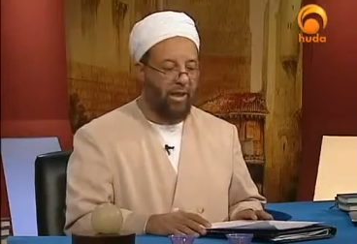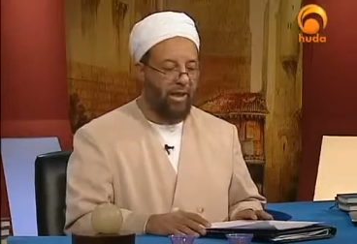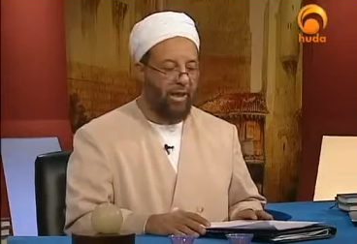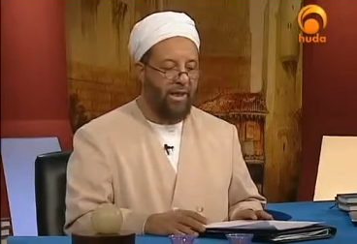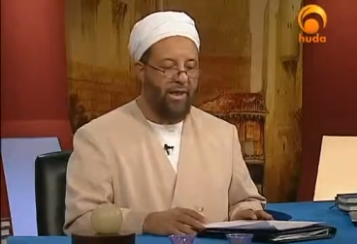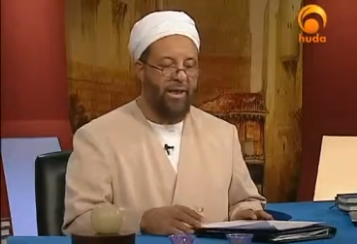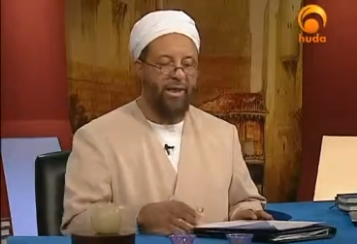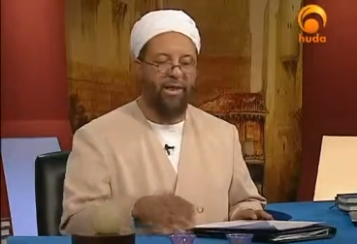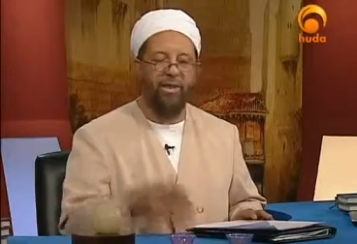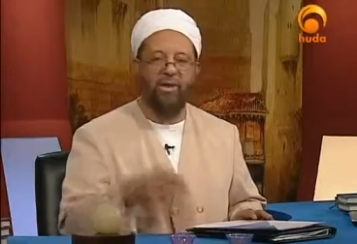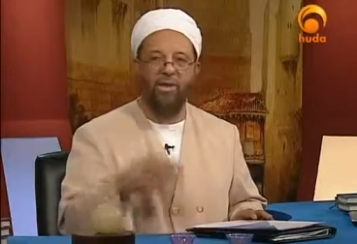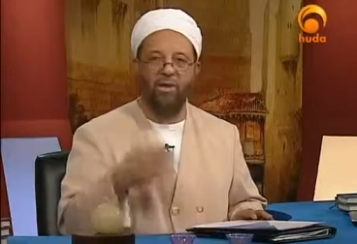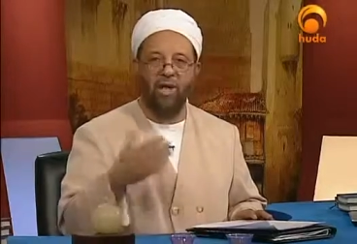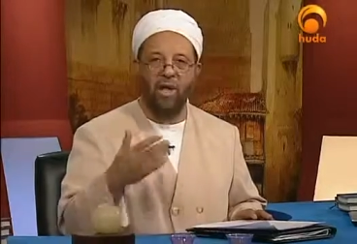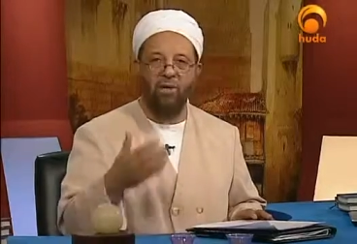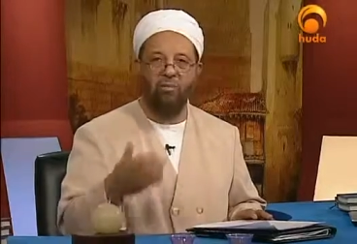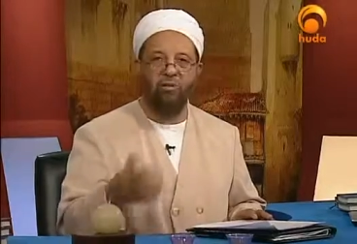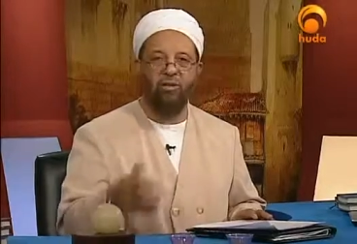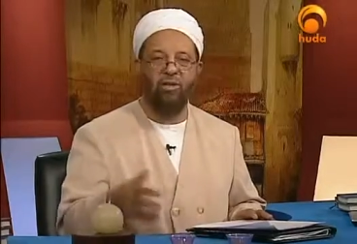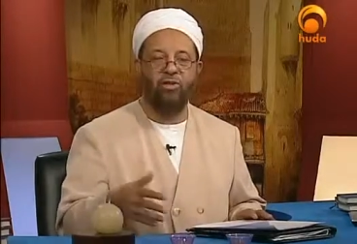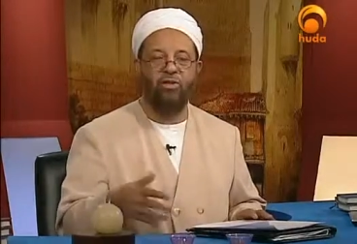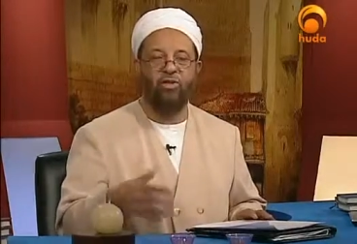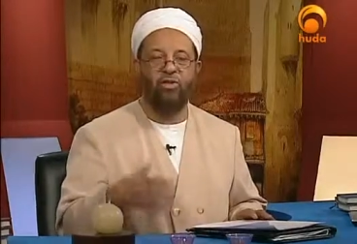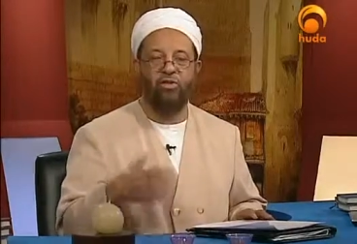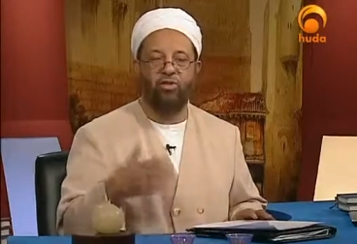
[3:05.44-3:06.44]
He
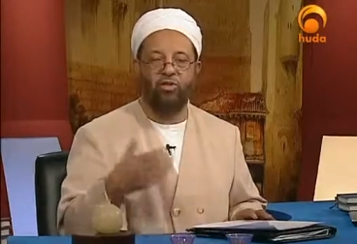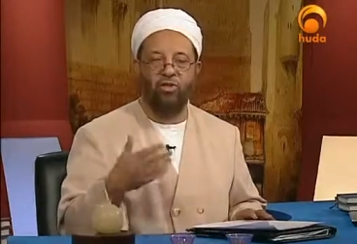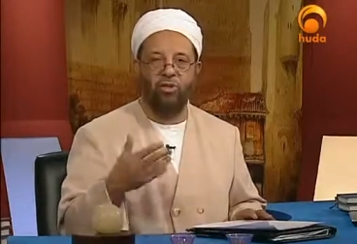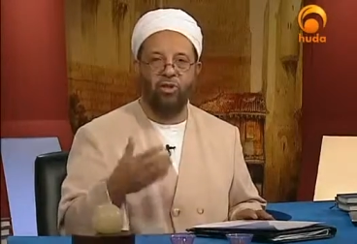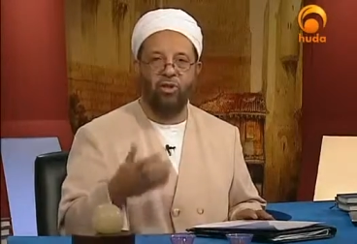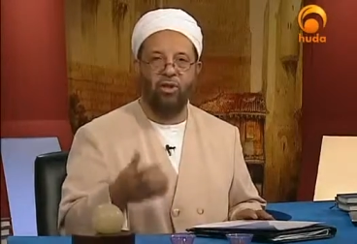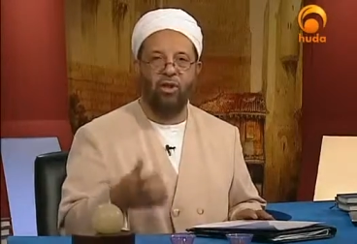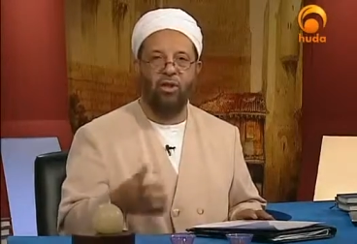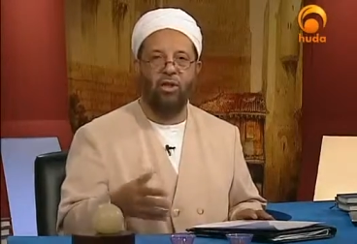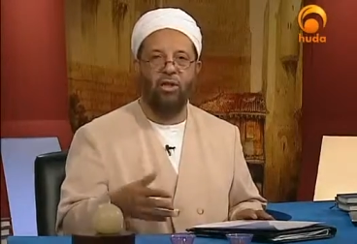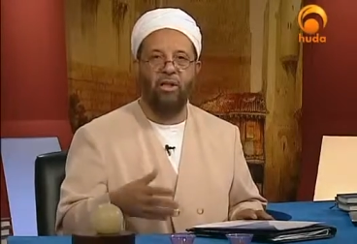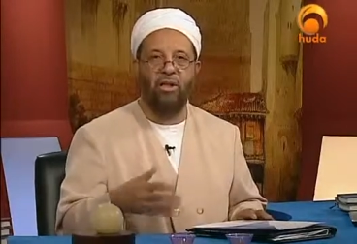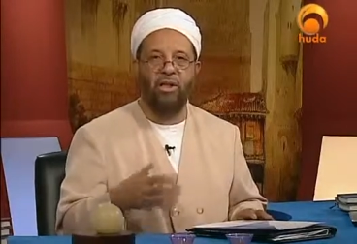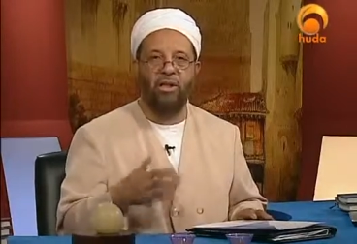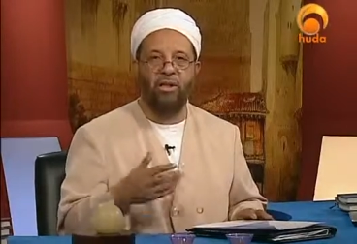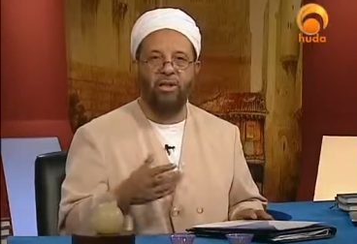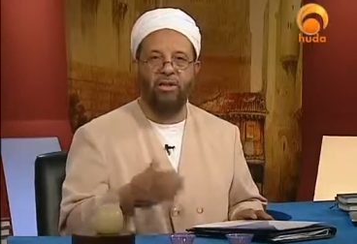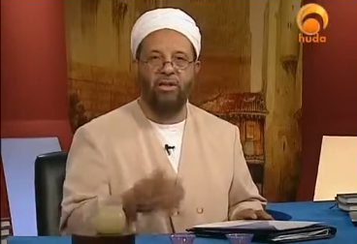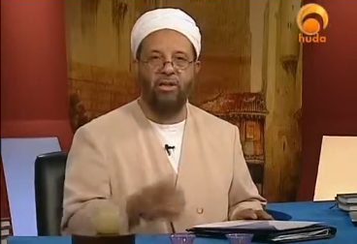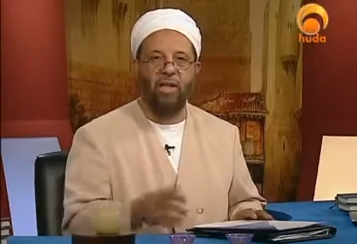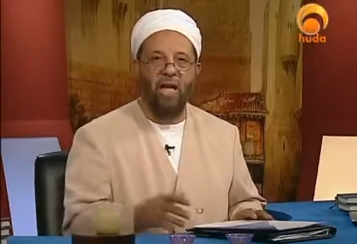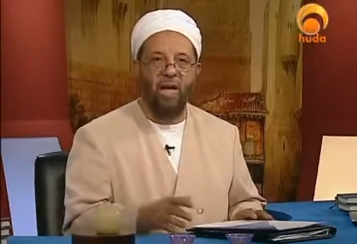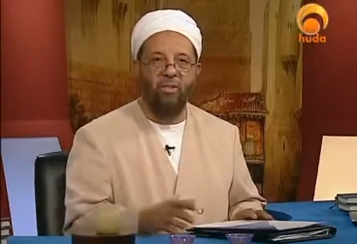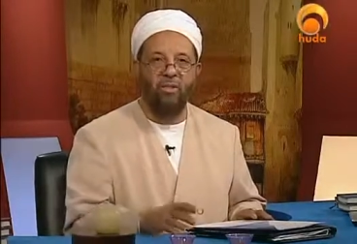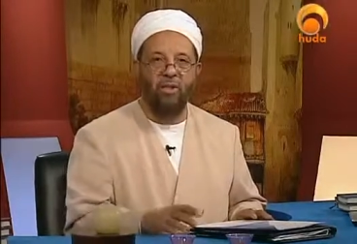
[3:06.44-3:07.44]
encouraged
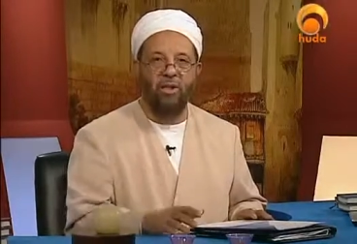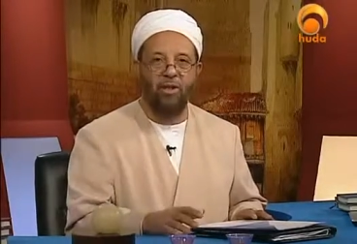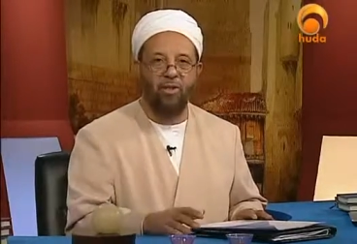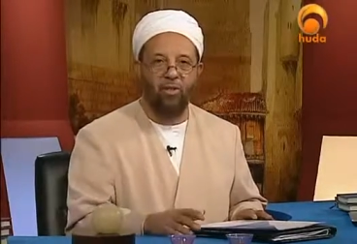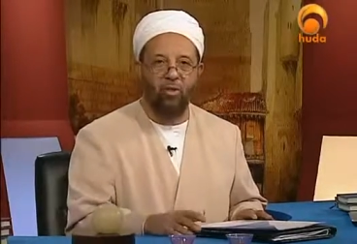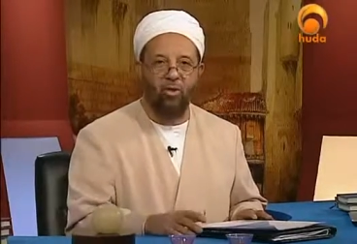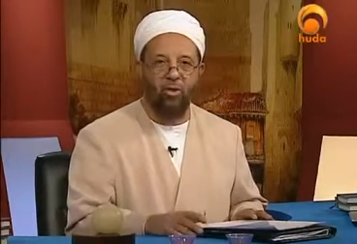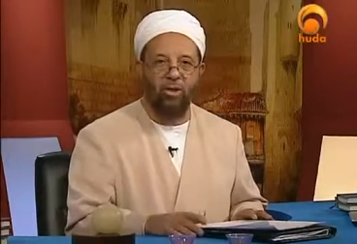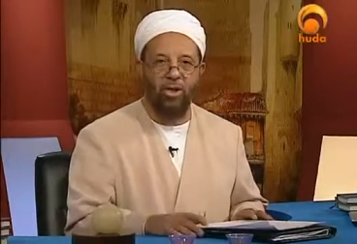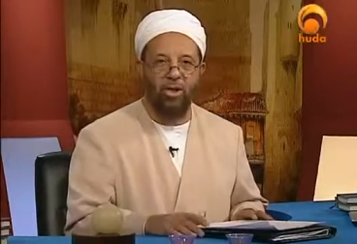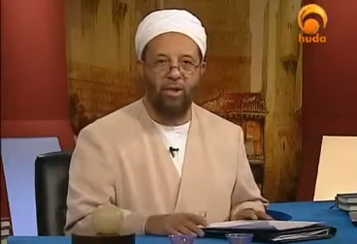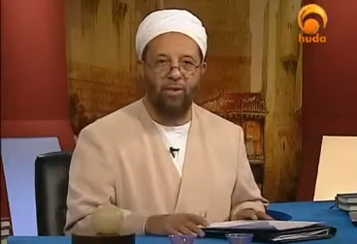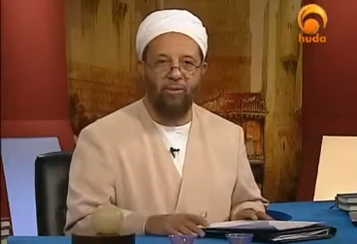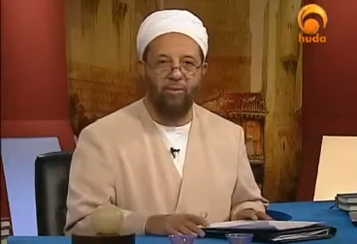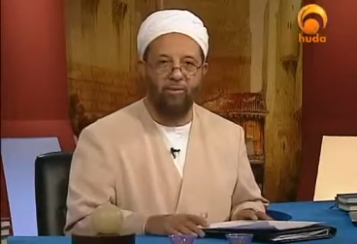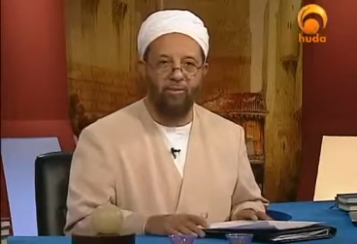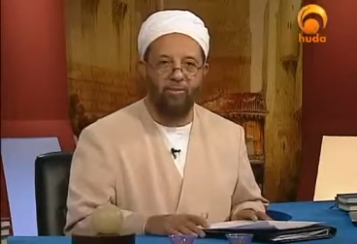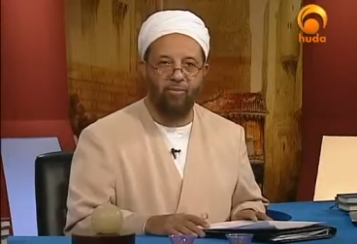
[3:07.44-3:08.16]
Islamic learning,